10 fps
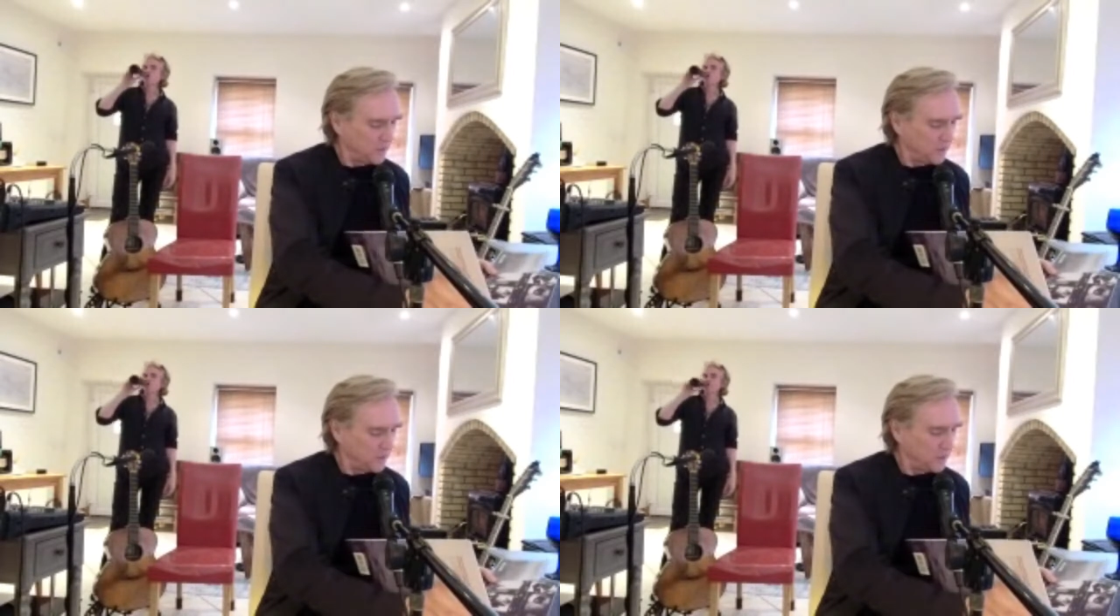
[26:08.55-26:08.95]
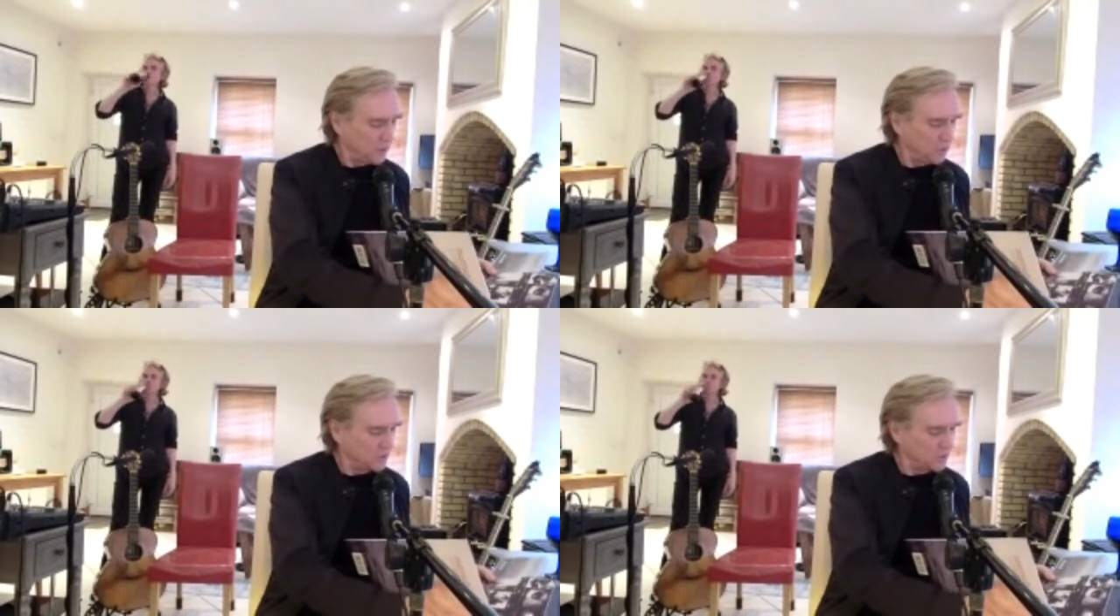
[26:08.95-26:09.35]
You know,
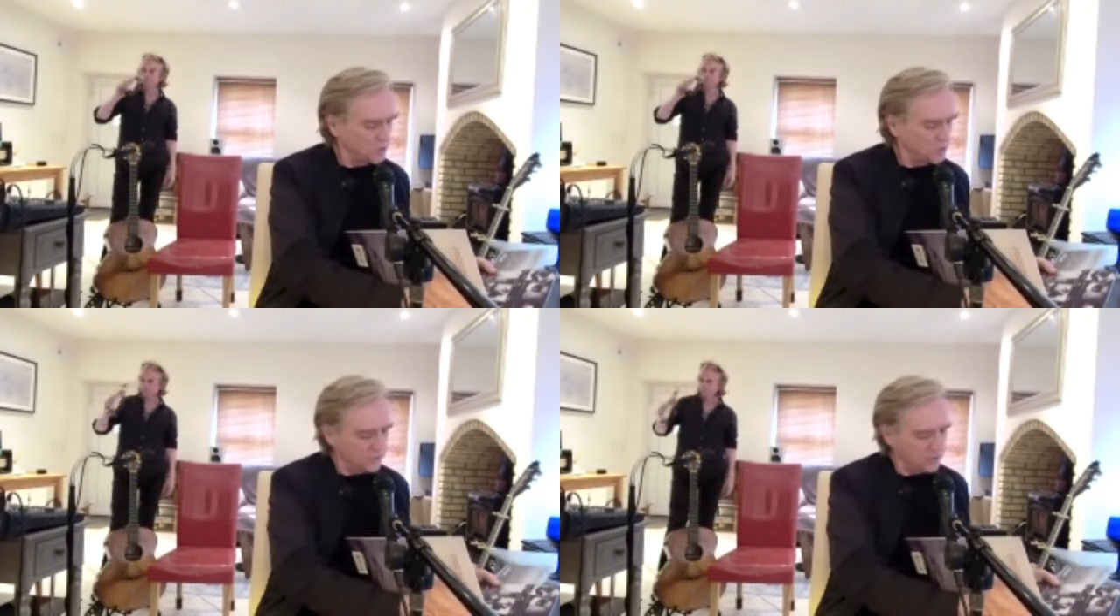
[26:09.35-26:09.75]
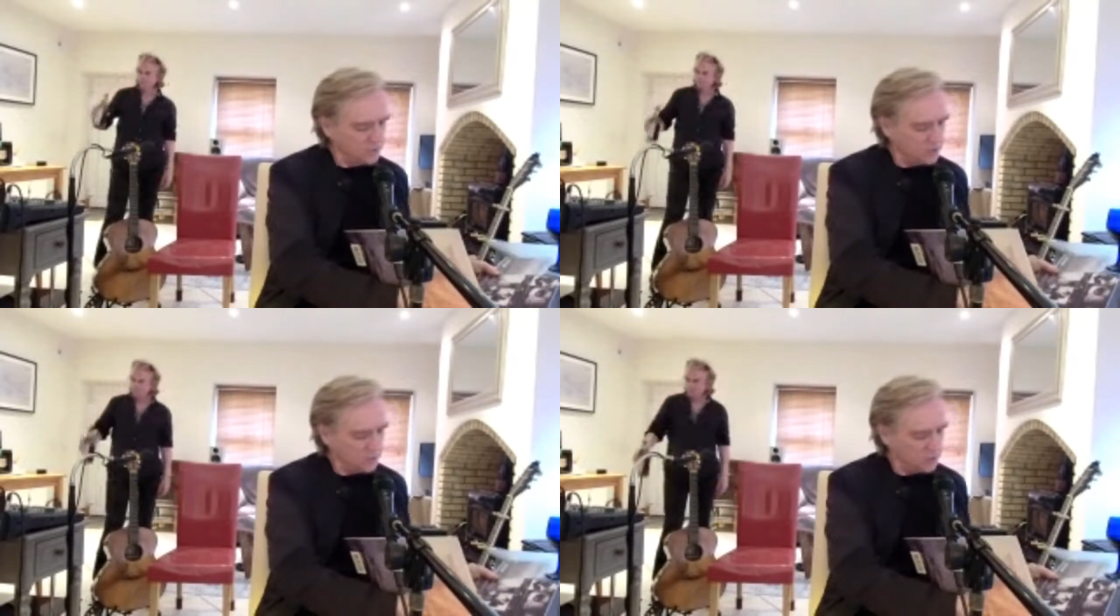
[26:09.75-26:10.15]
was there
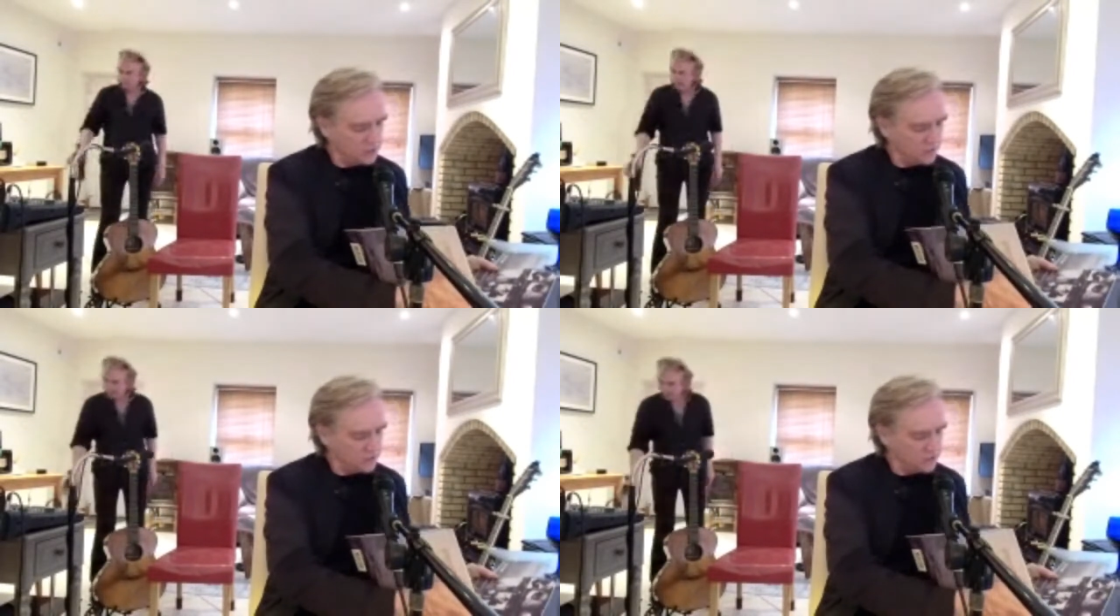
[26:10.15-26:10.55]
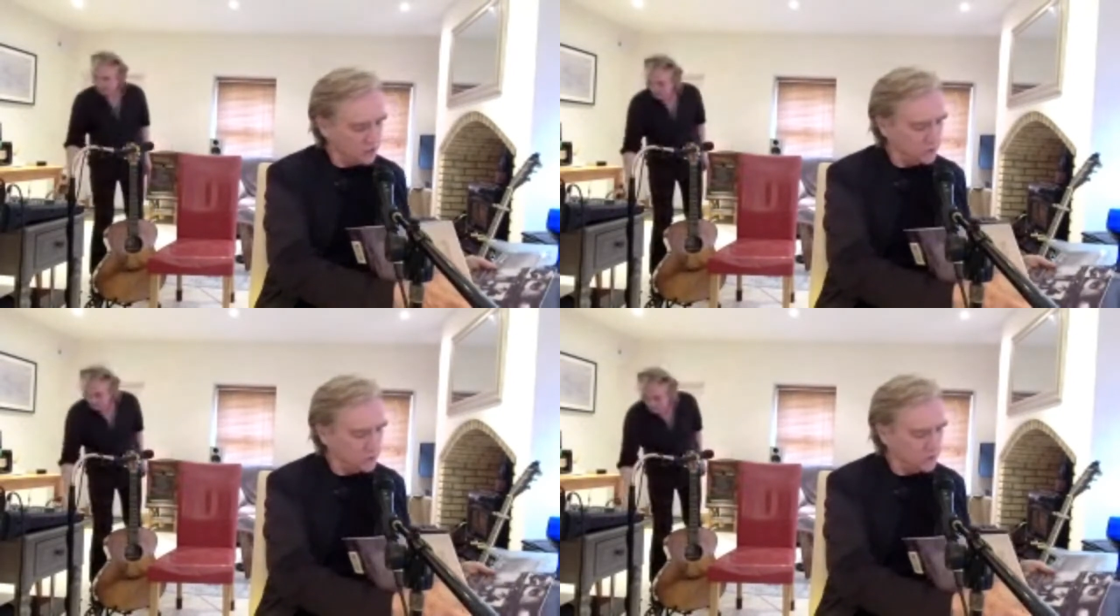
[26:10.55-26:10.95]
much of a job
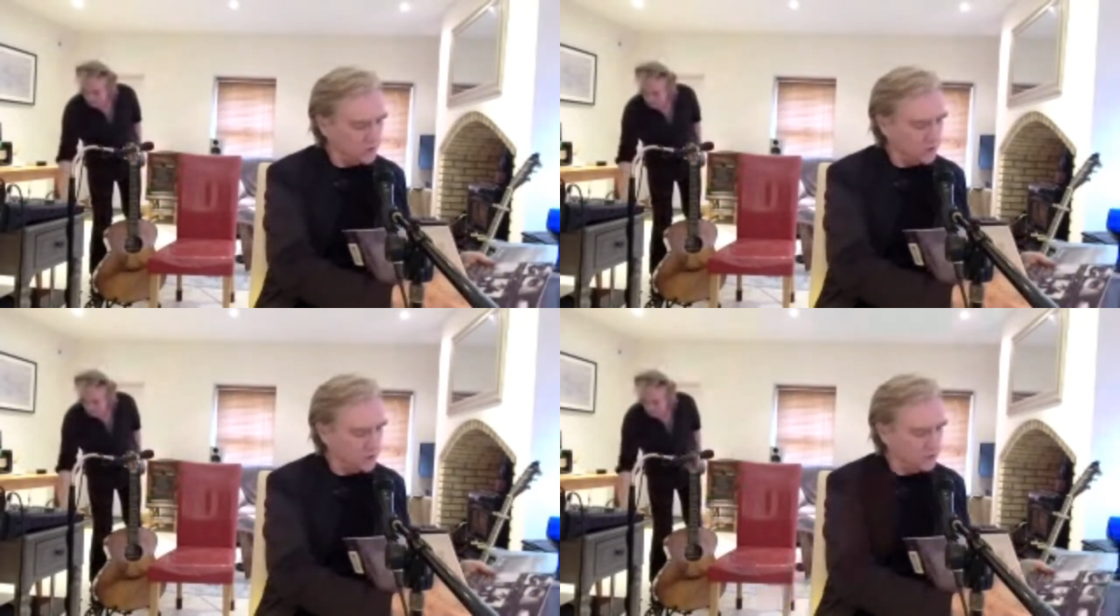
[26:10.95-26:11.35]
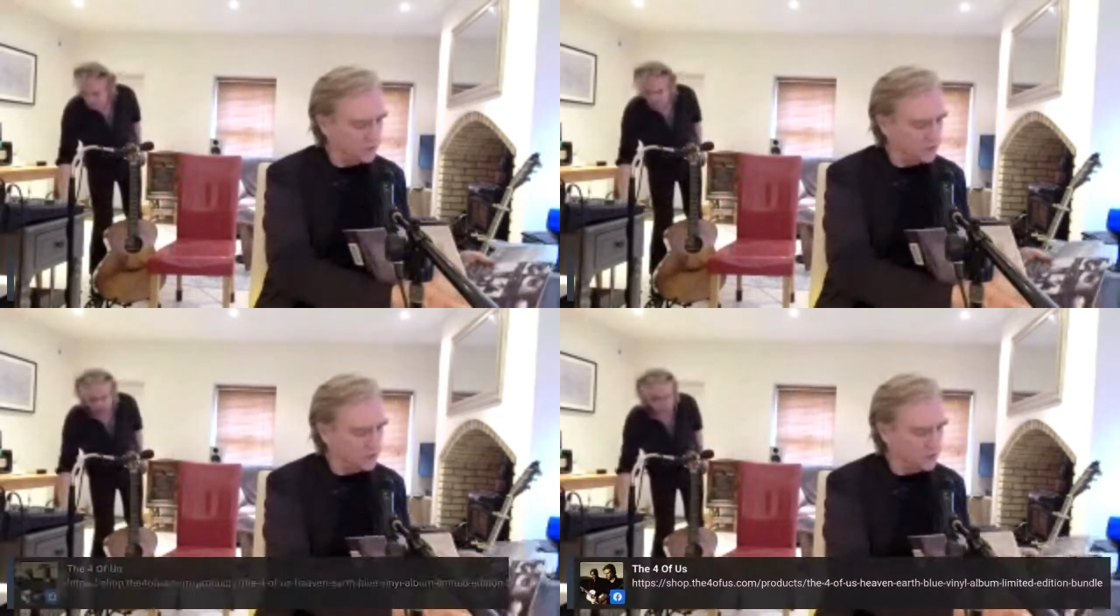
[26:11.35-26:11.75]

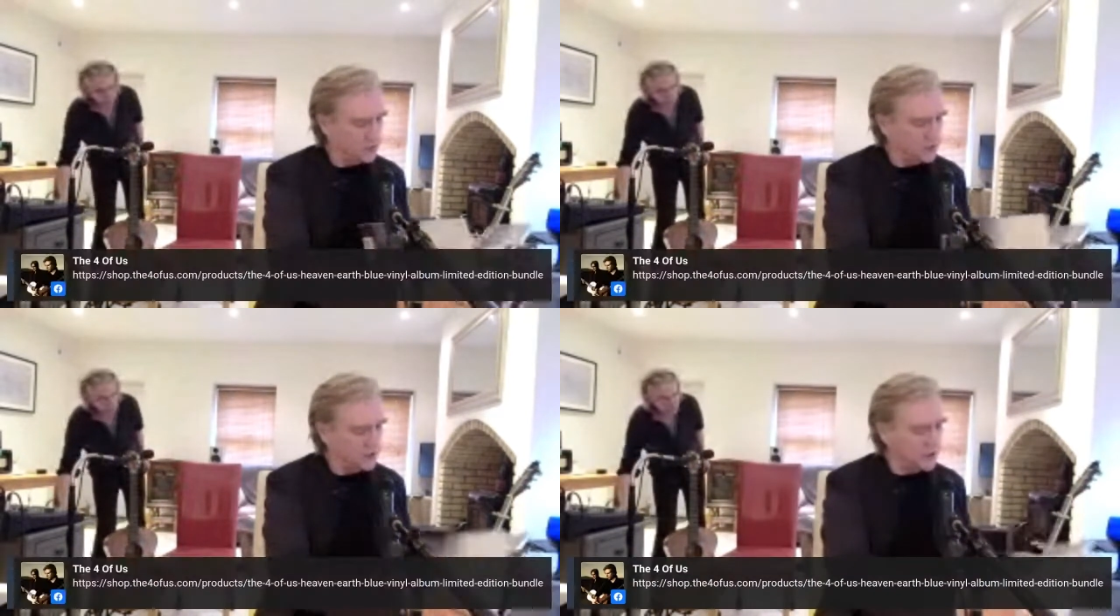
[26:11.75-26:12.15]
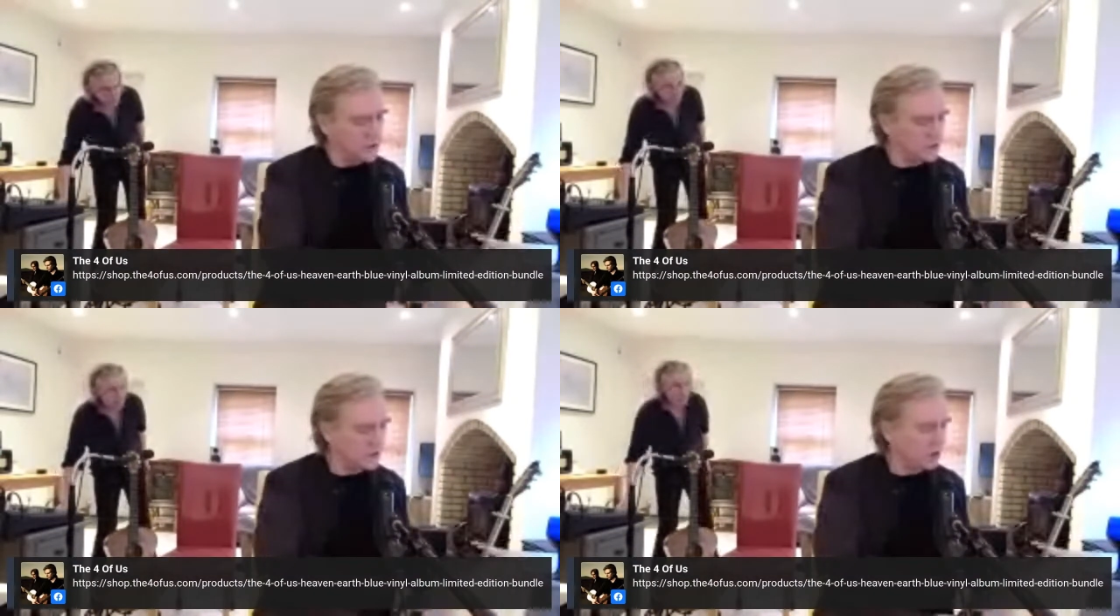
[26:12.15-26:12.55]
changing
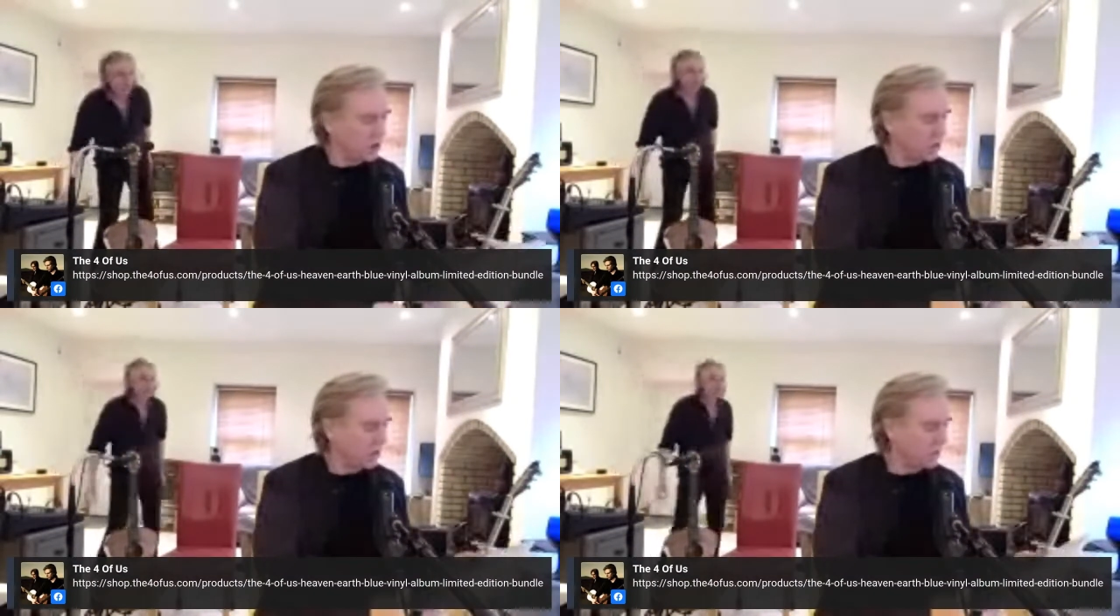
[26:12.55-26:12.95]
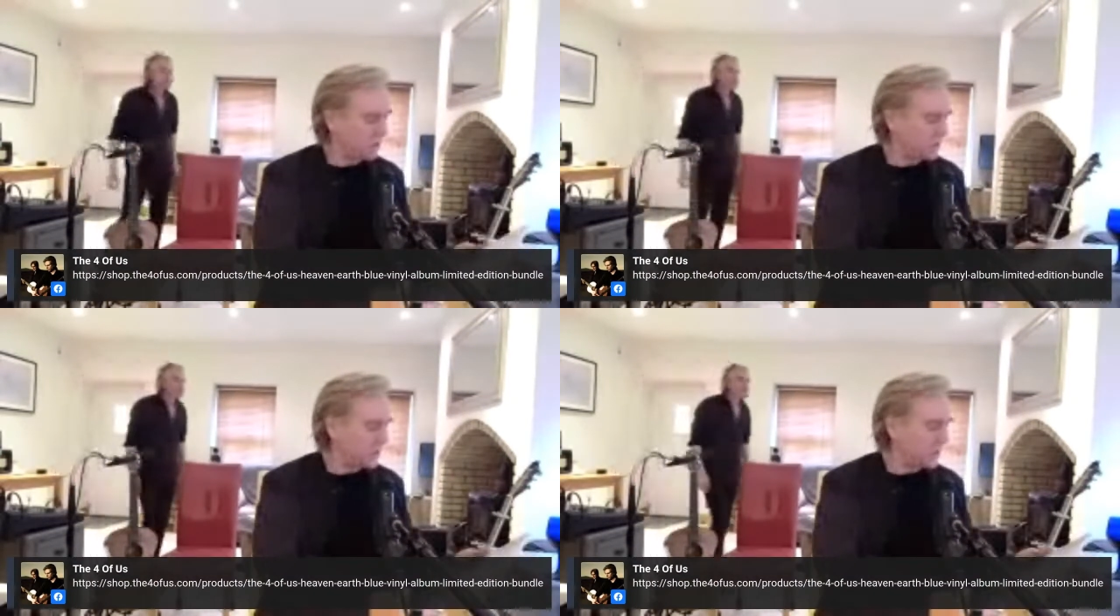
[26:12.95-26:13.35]
the artwork from
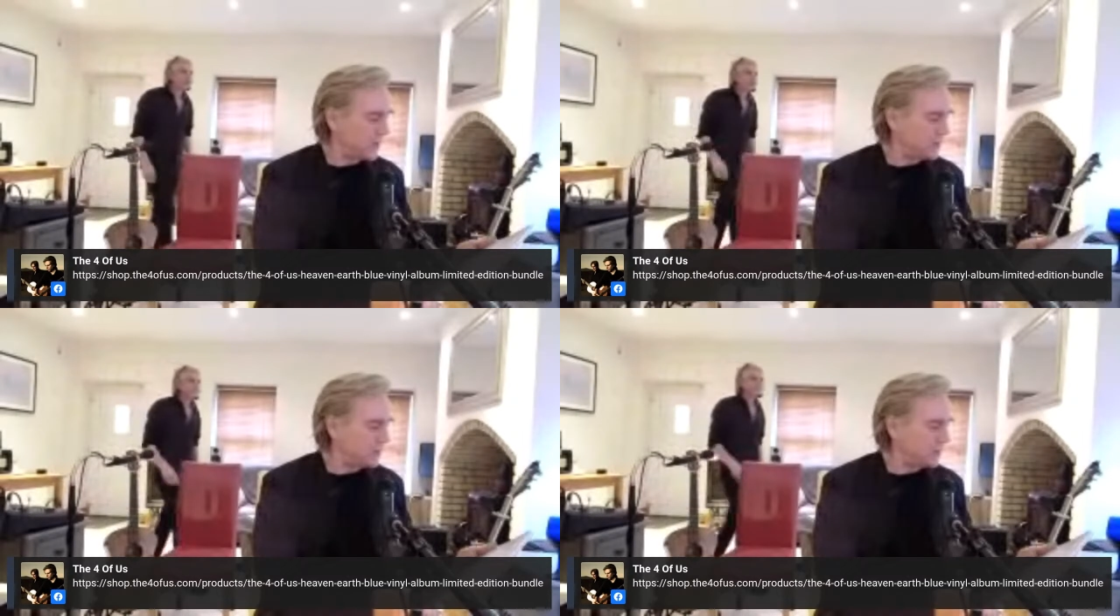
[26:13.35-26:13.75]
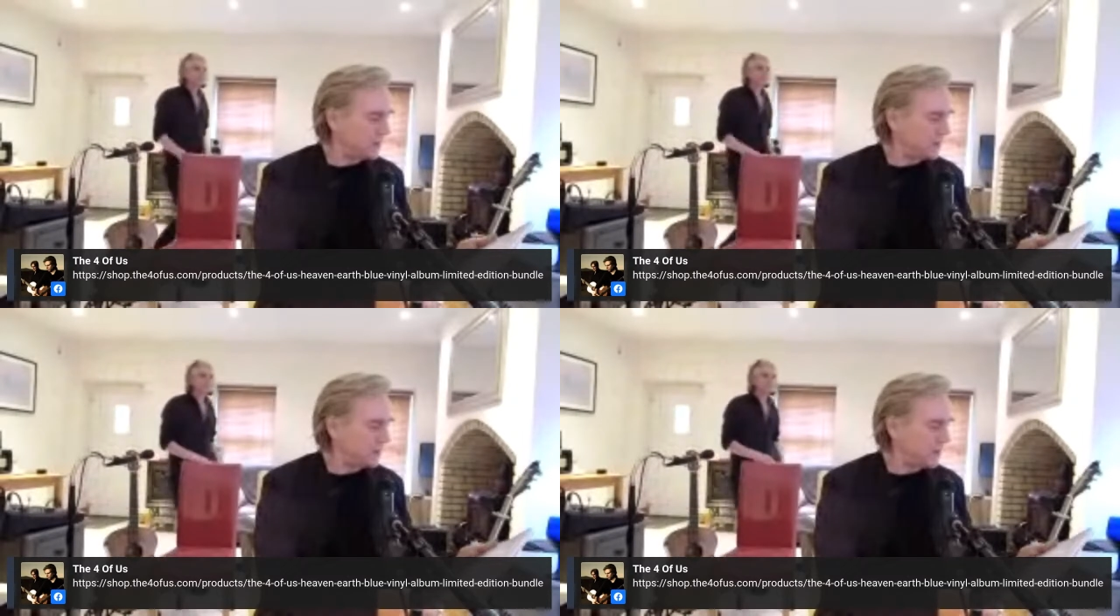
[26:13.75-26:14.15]
CD to
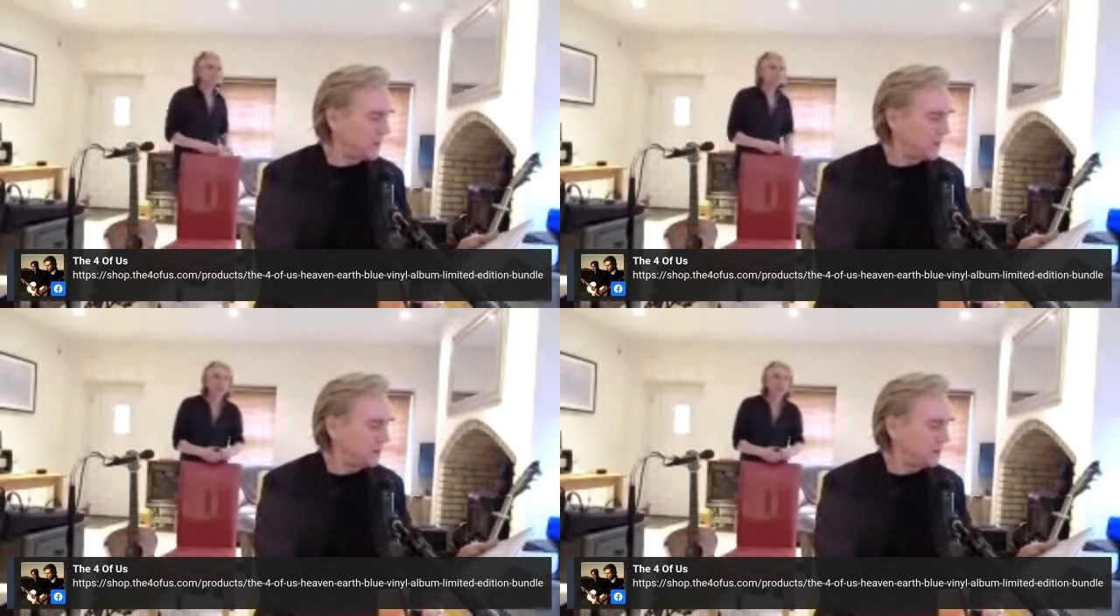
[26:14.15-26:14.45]
vinyl?